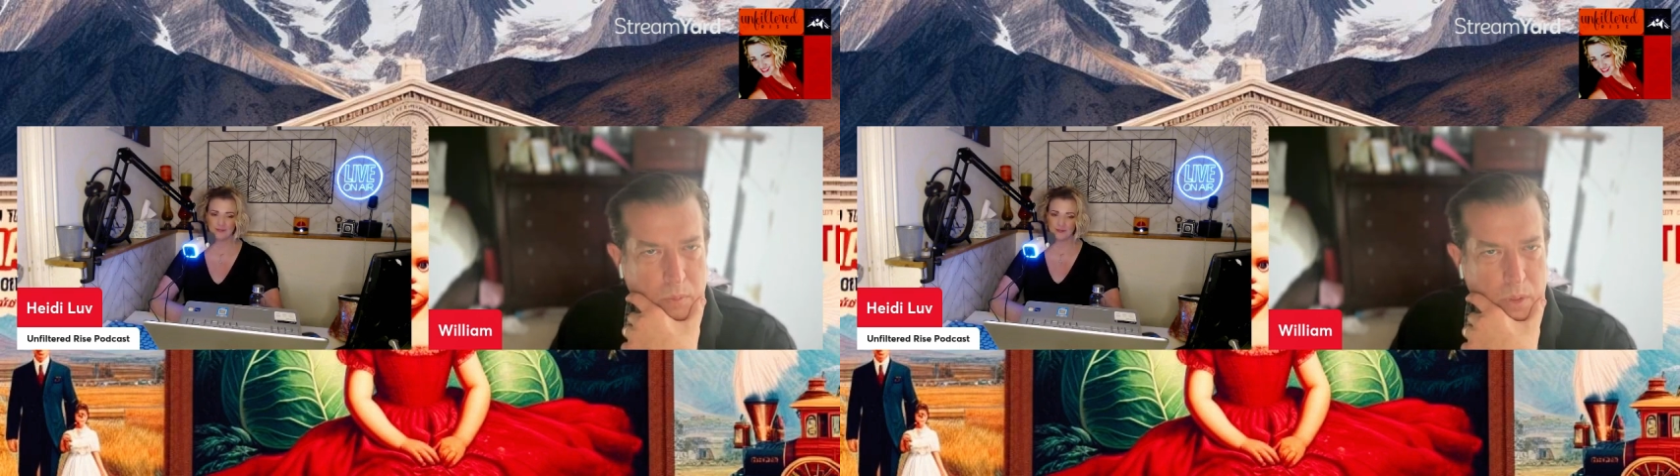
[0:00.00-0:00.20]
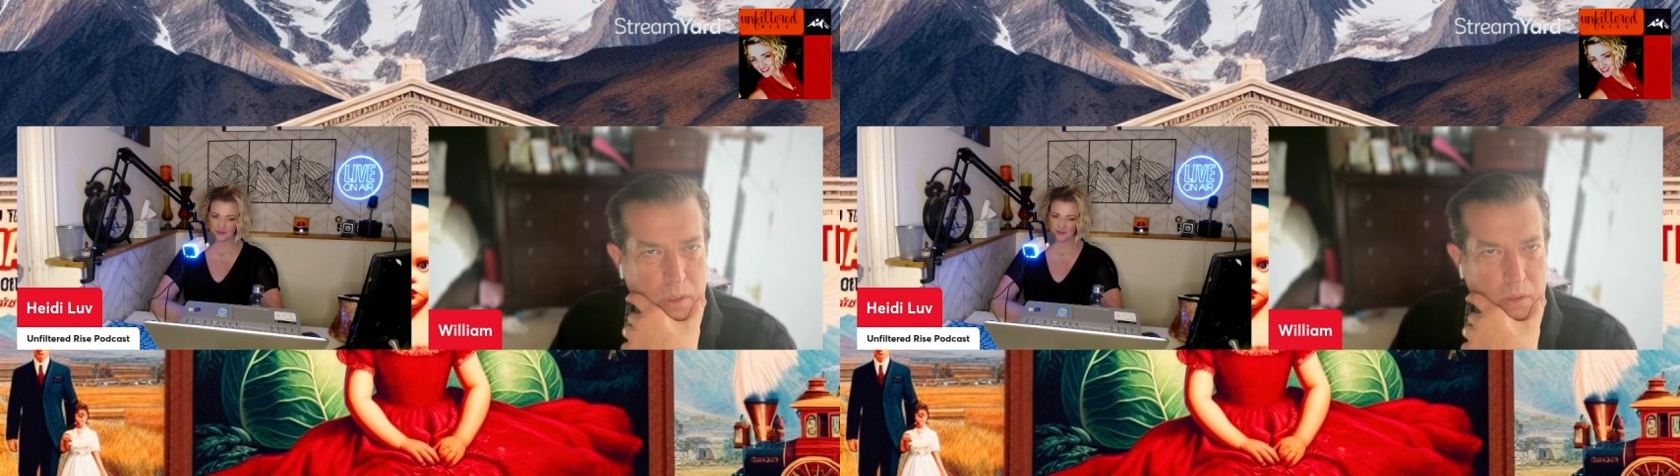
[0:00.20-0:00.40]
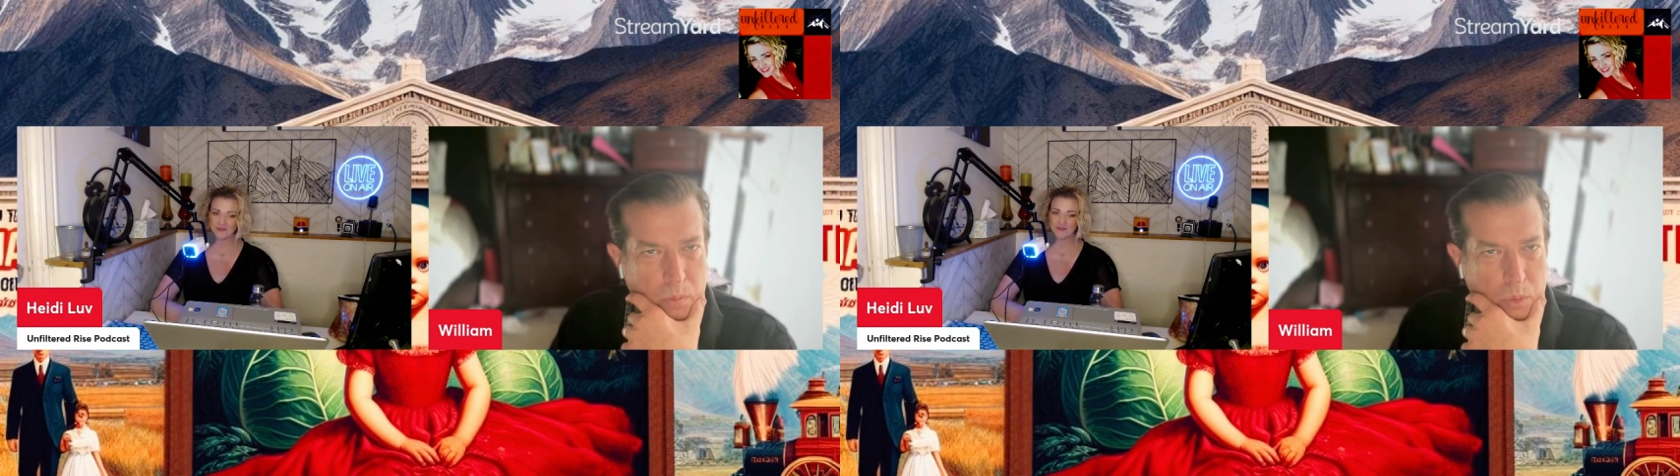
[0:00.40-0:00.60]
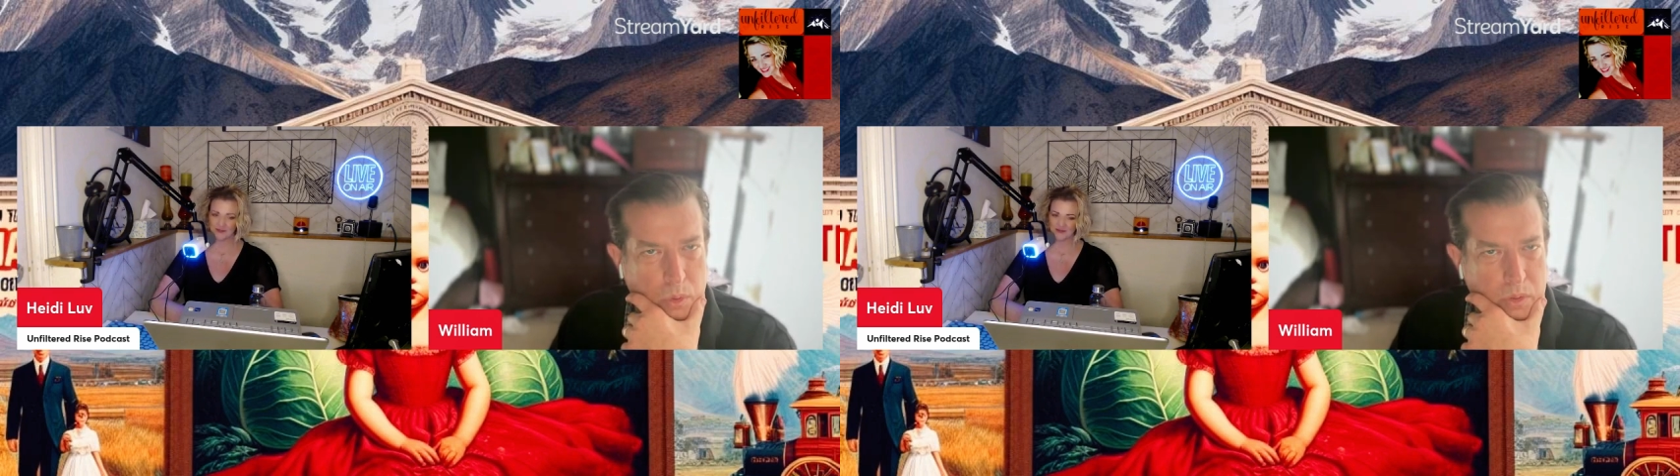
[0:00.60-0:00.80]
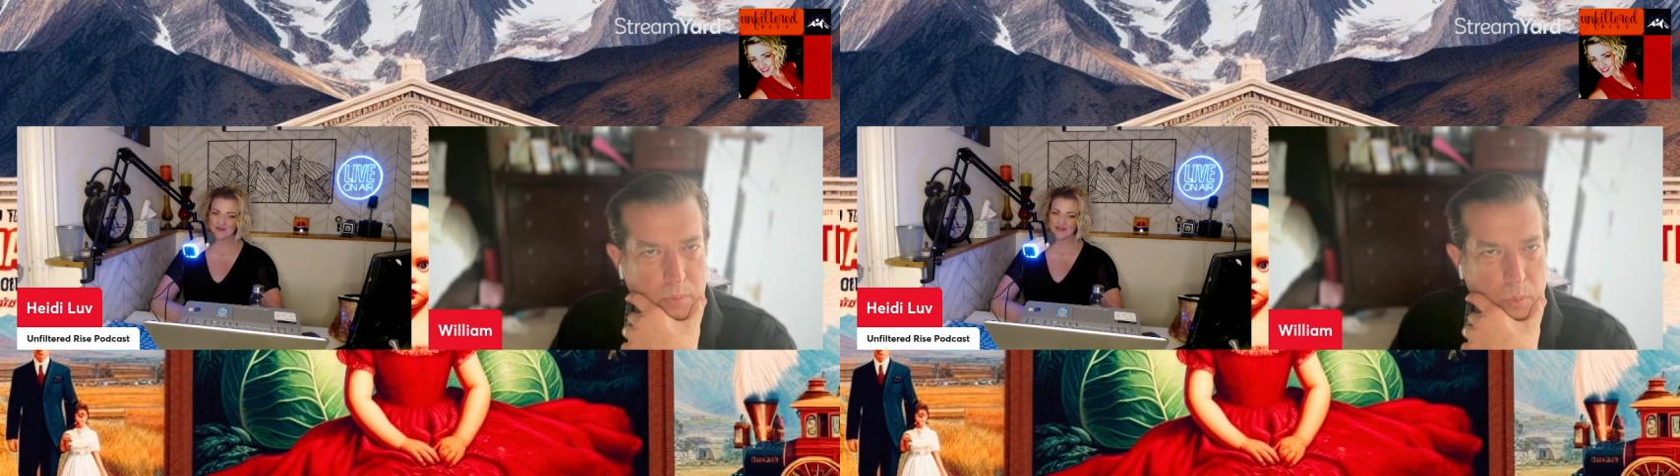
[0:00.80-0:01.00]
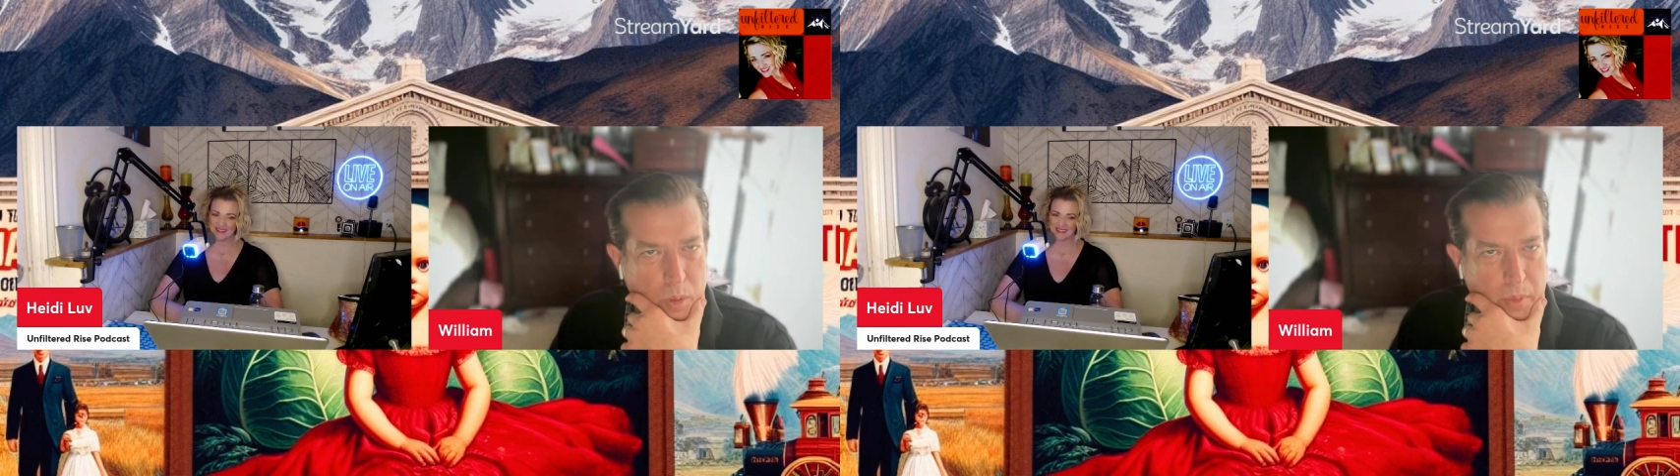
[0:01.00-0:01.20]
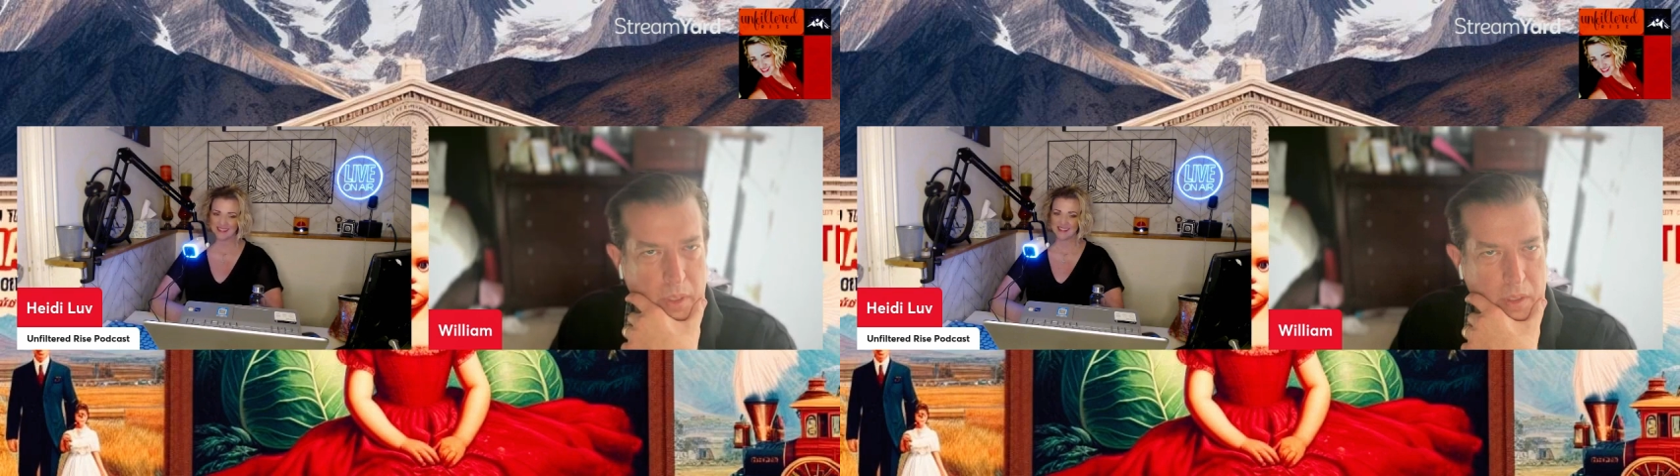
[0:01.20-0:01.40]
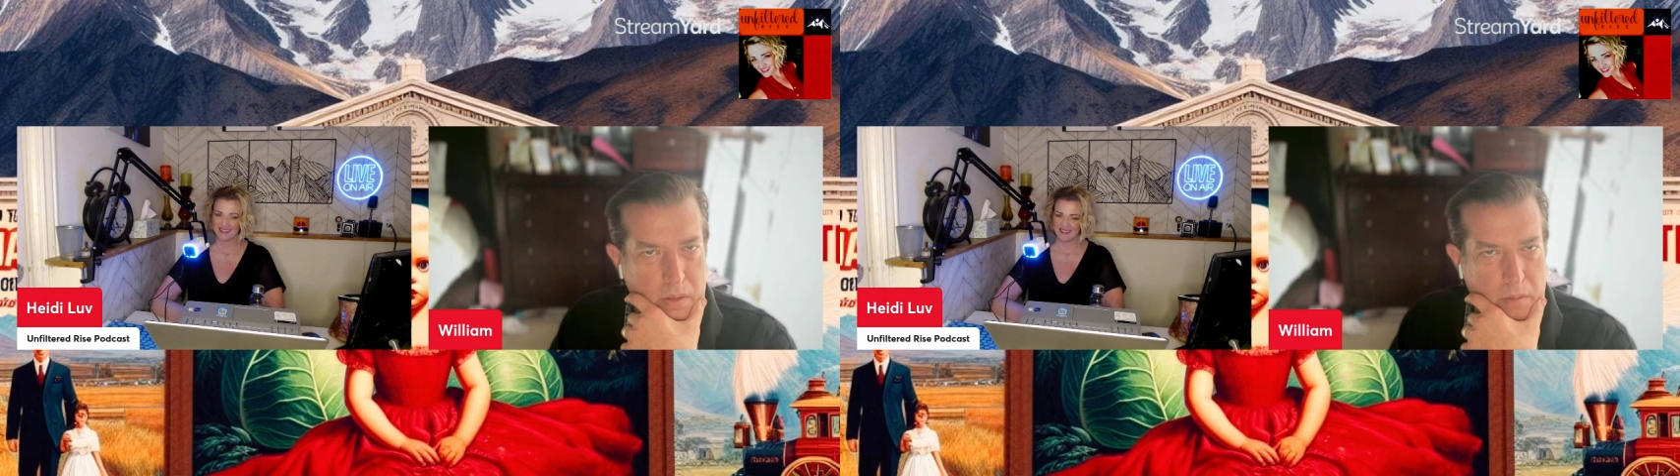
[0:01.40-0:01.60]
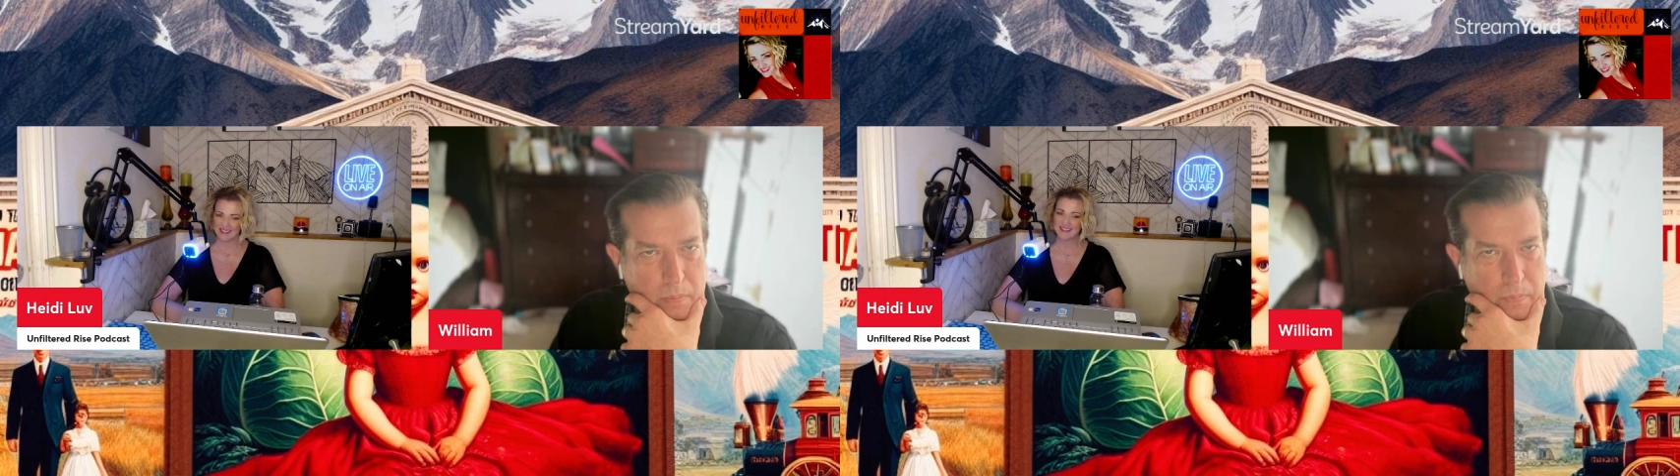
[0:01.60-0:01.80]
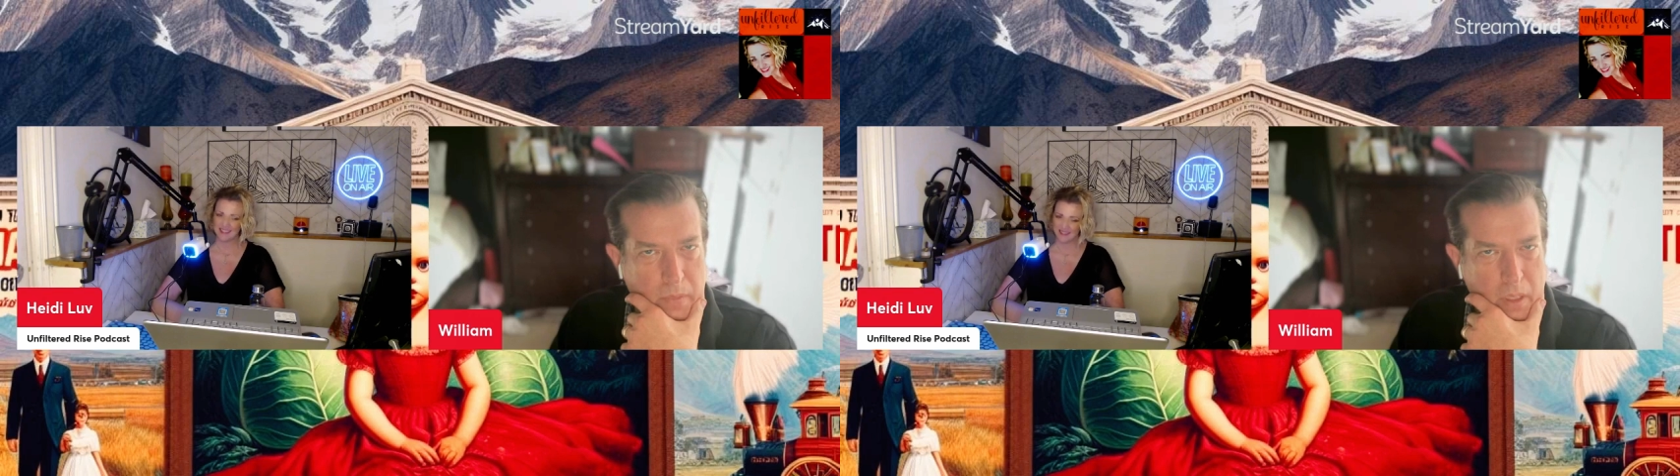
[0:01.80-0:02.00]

world of Mormonism